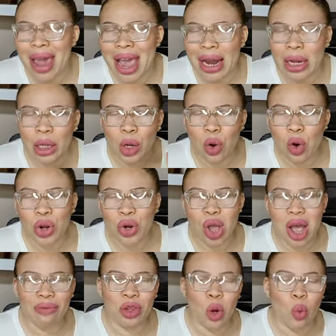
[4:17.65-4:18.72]
amen,
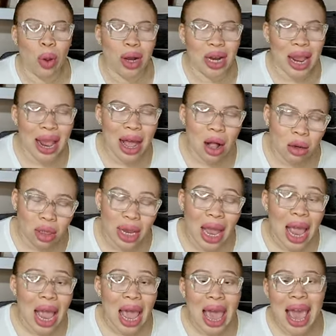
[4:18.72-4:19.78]
Lord. You have not
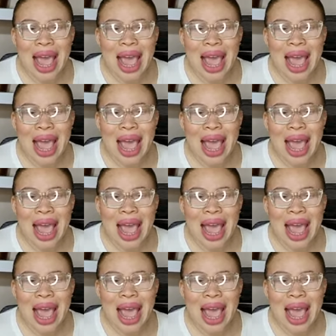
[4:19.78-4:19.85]
withheld